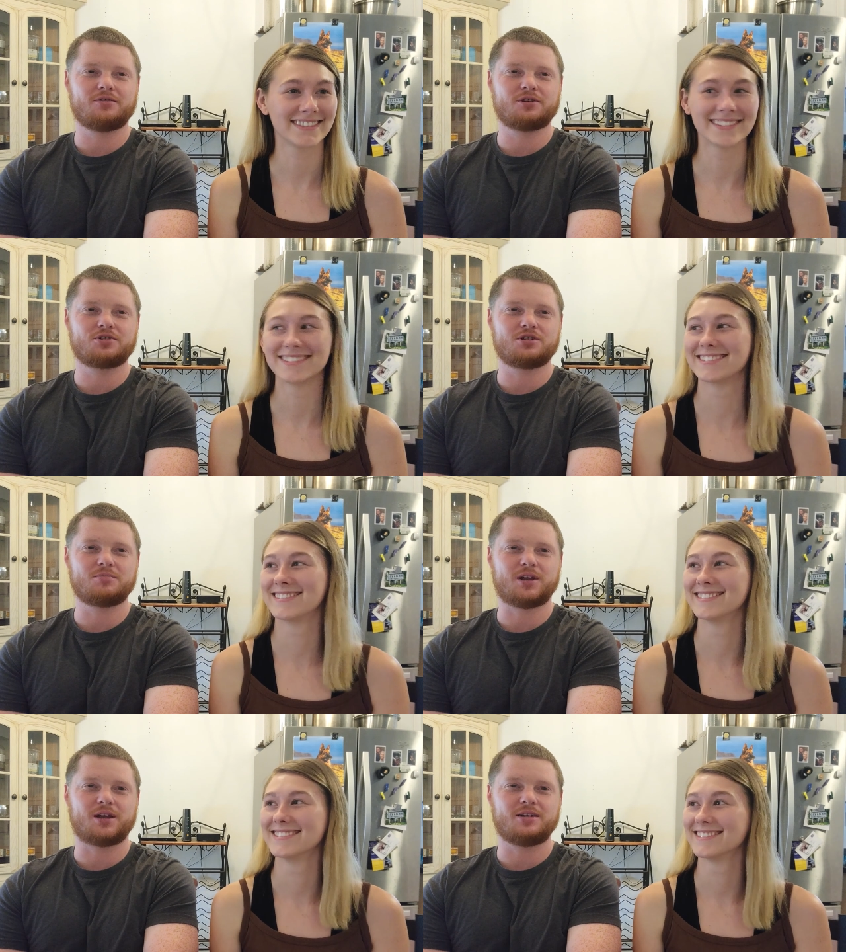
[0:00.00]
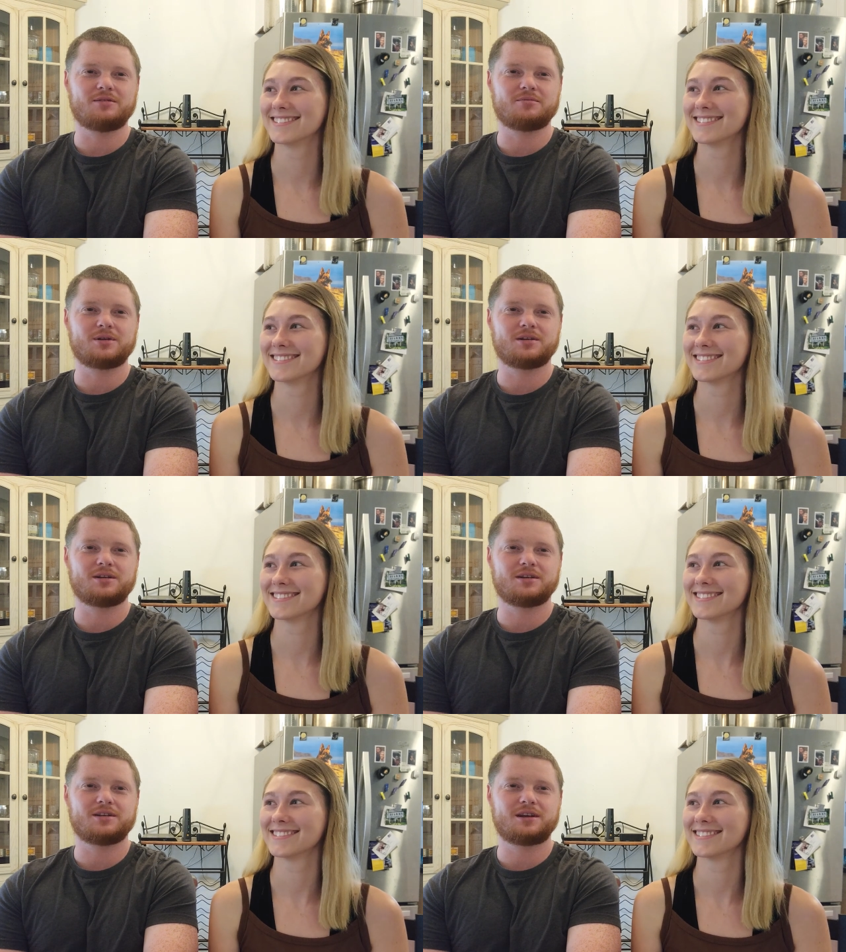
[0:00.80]
Speaker 1: of because she planned it, but
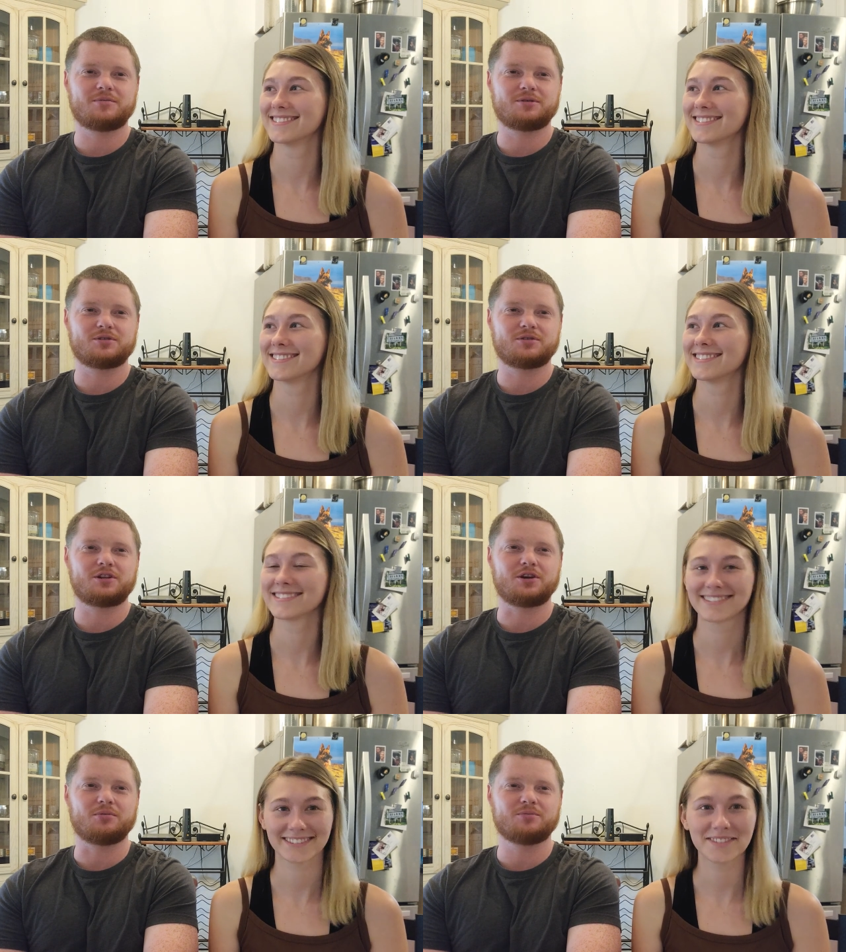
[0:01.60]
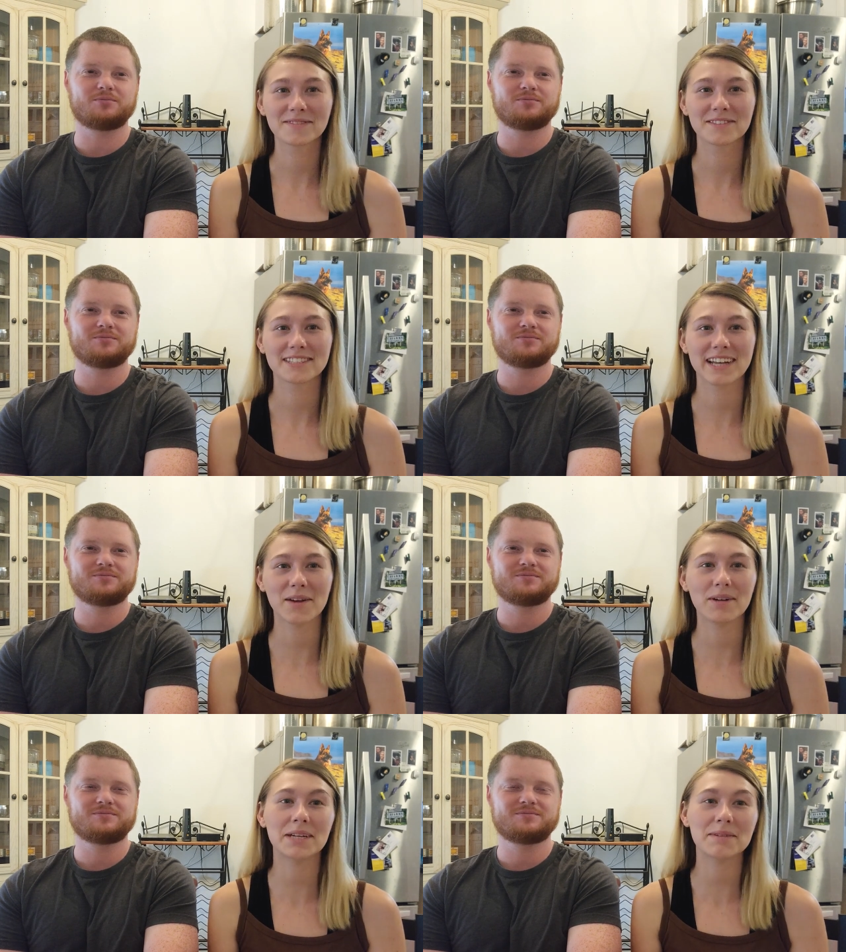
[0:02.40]
uh, yeah, it's a video.
Speaker 2: Today
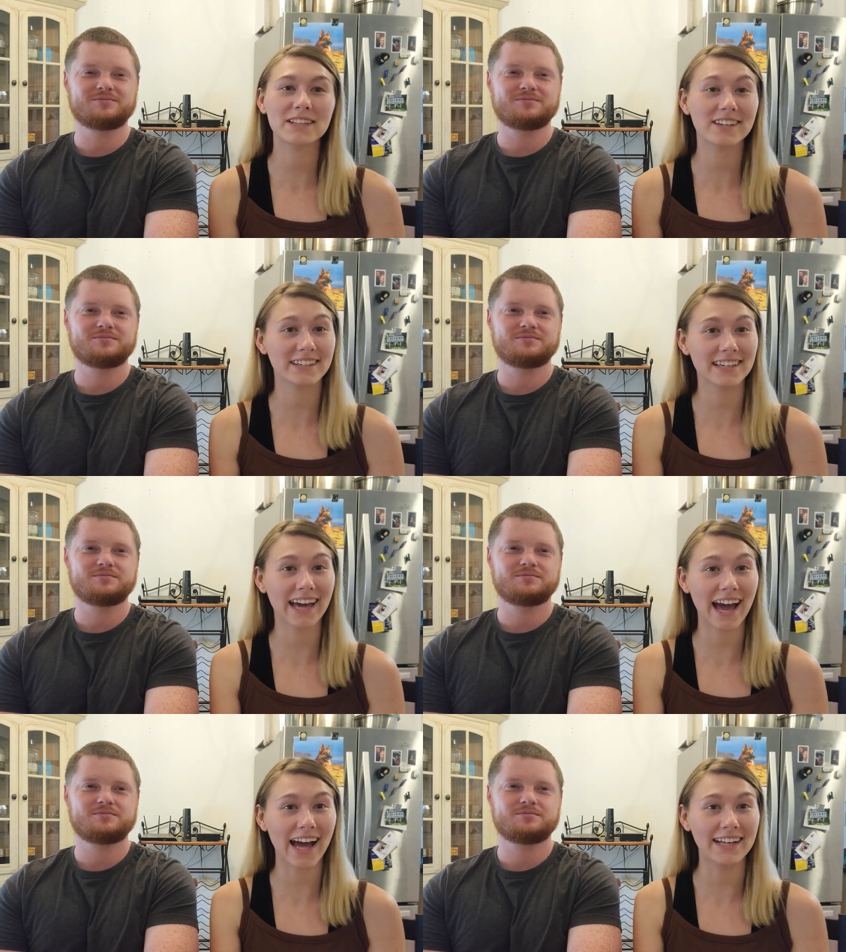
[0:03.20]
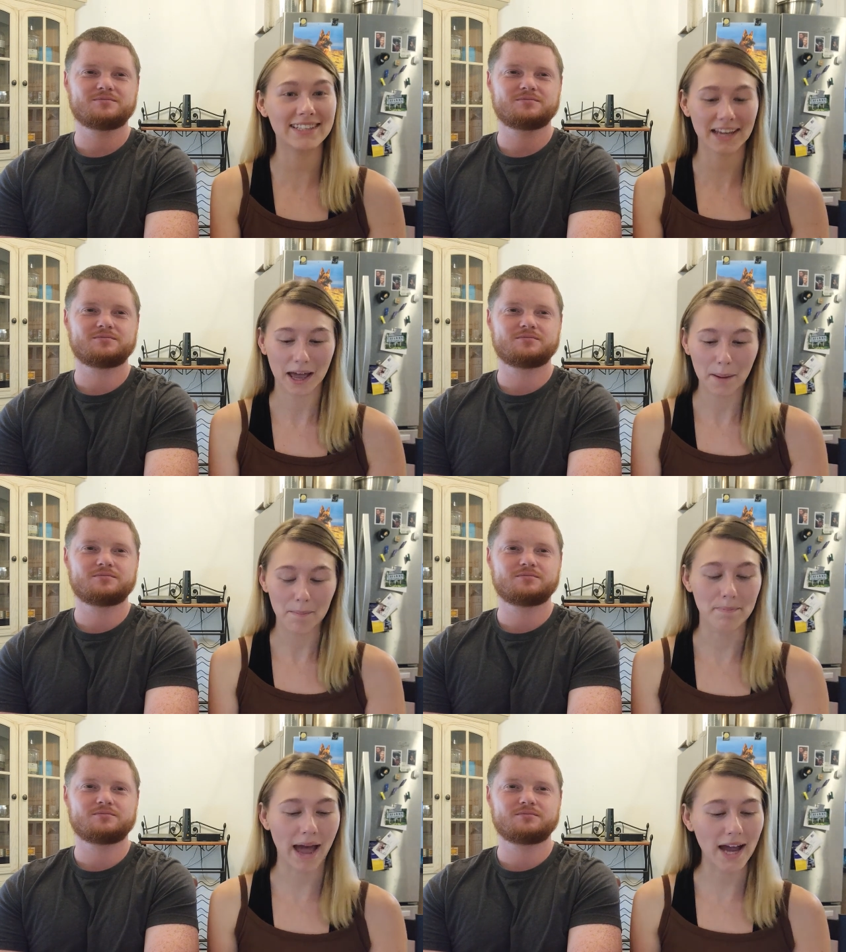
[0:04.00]
we're going to be looking at
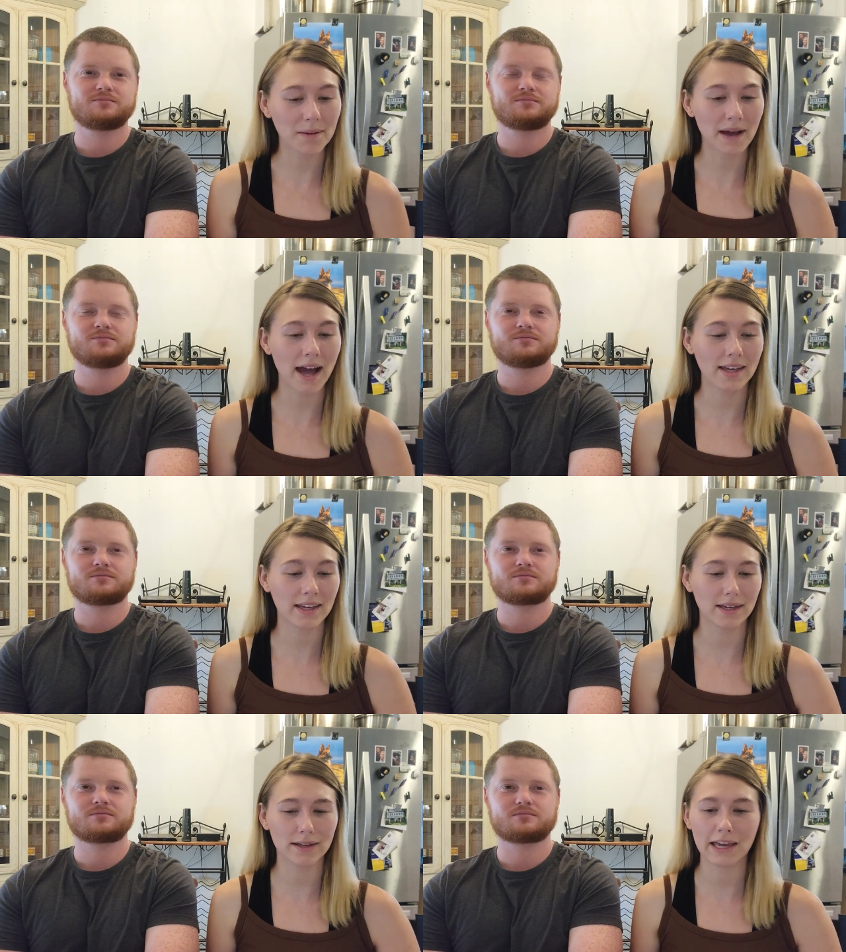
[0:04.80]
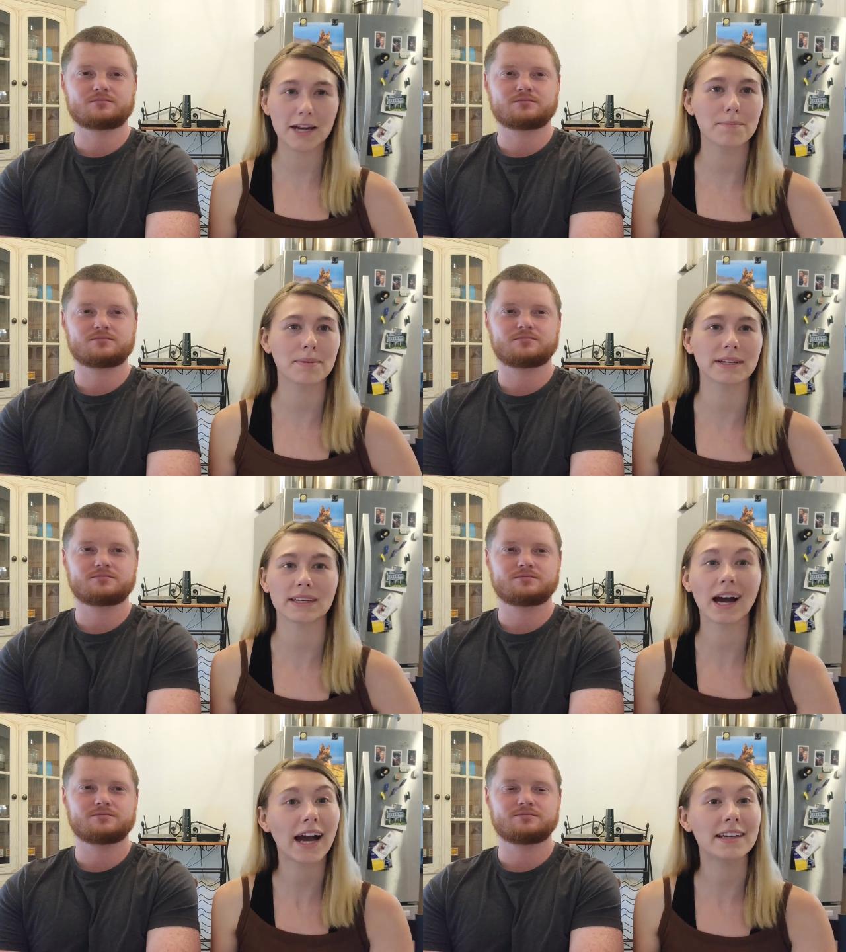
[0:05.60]
backpacking,
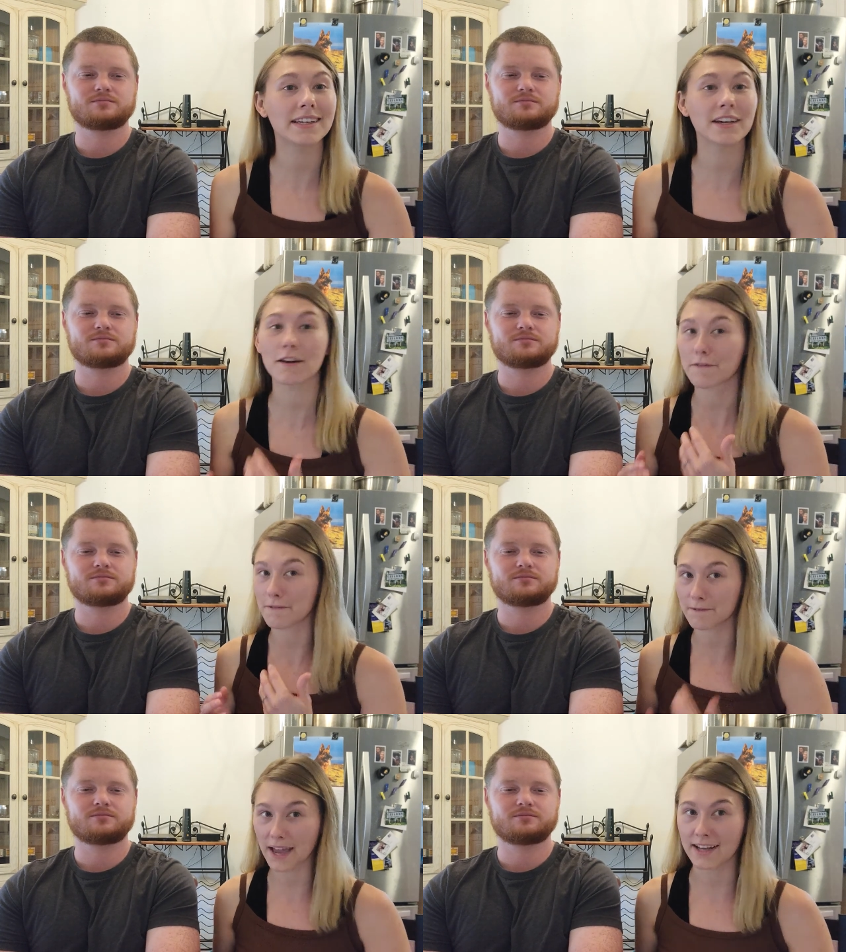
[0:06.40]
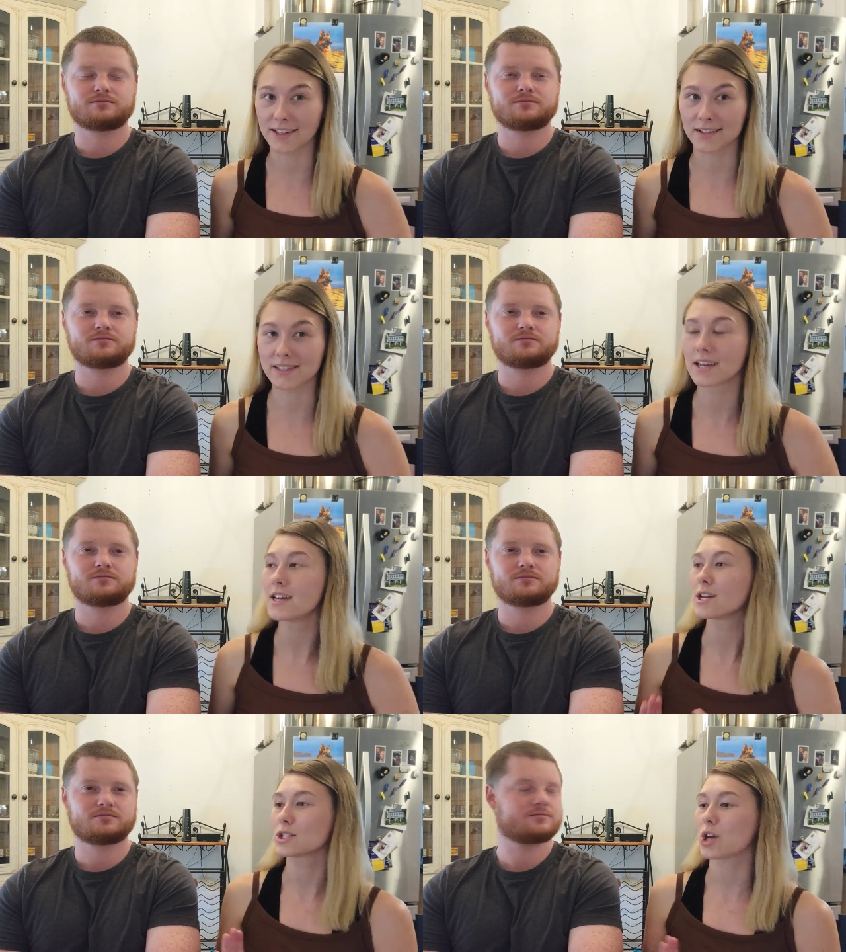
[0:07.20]
camping, hiking fails.
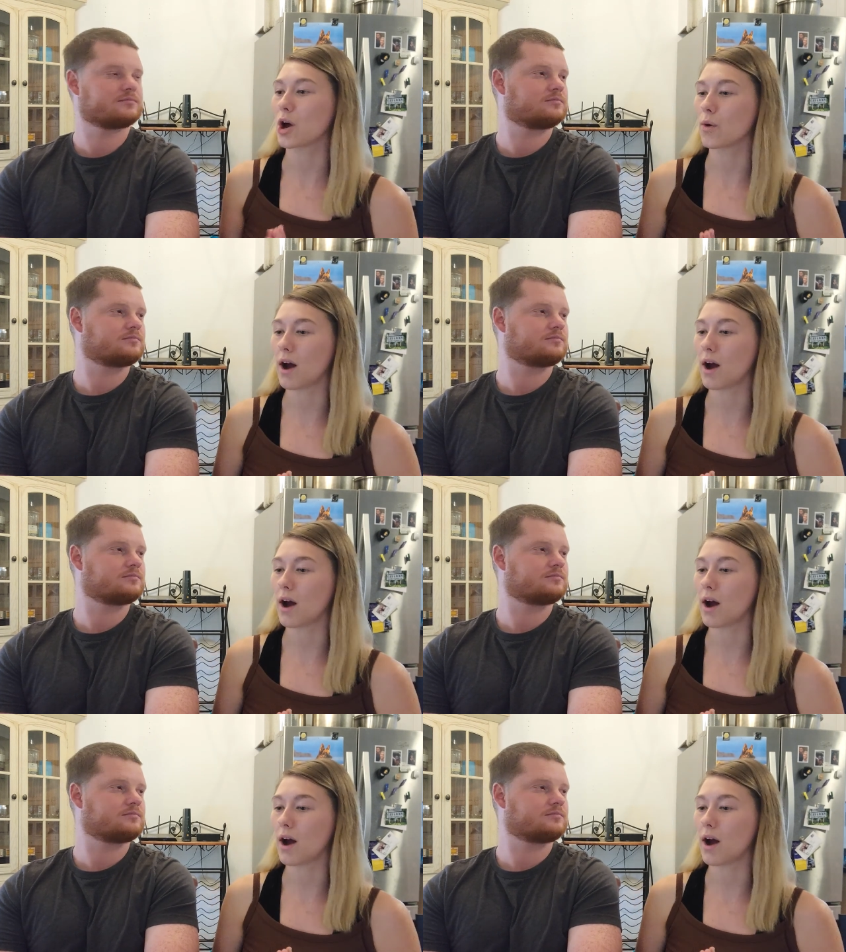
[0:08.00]
So